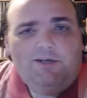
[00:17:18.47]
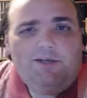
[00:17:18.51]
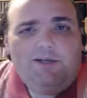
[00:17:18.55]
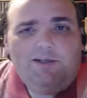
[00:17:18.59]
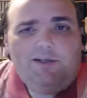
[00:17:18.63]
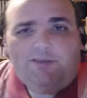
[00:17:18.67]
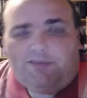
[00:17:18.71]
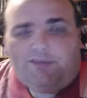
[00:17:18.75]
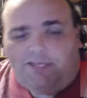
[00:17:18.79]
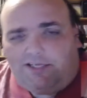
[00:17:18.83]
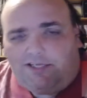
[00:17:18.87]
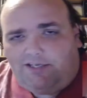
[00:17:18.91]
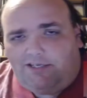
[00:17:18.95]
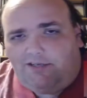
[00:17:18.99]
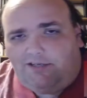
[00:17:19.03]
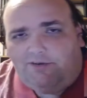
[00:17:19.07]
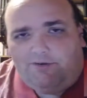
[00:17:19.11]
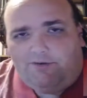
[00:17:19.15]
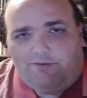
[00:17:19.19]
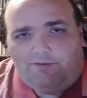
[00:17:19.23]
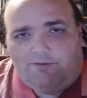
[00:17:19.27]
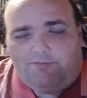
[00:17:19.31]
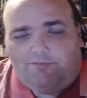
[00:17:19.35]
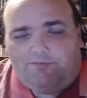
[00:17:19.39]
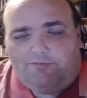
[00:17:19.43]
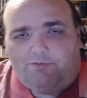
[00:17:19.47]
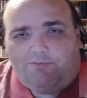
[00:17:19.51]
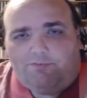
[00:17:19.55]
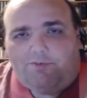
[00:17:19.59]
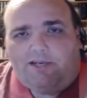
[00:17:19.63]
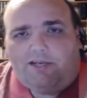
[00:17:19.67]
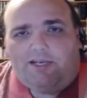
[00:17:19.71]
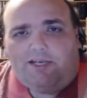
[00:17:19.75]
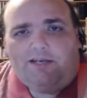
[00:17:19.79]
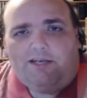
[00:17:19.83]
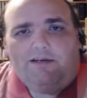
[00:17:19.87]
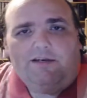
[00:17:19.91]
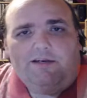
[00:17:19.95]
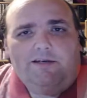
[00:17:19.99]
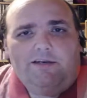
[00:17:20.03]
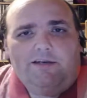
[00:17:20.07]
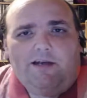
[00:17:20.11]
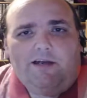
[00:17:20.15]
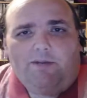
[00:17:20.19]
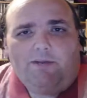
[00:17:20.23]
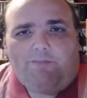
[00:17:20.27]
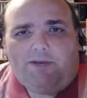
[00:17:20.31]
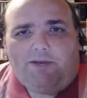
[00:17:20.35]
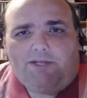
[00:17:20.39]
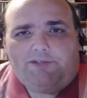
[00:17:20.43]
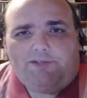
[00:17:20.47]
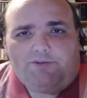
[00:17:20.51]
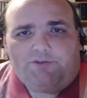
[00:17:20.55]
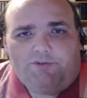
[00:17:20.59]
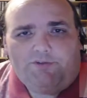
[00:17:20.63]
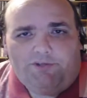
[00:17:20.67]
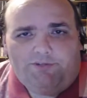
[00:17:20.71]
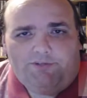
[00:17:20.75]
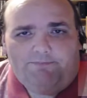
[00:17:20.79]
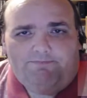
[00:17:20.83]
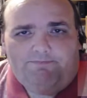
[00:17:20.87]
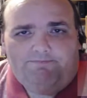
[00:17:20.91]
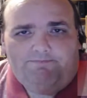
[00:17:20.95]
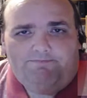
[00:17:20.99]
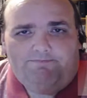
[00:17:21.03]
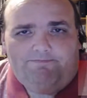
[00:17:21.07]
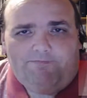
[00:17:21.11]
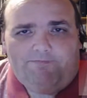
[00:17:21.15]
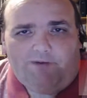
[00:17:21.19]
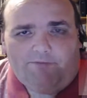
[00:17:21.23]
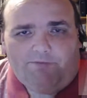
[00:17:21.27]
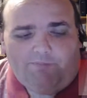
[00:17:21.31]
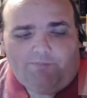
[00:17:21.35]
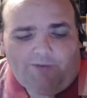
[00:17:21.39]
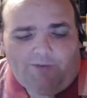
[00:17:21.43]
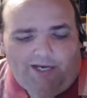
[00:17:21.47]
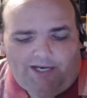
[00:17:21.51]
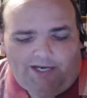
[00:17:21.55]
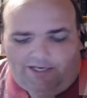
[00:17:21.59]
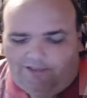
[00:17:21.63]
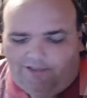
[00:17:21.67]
Thank you for being a patron of mine,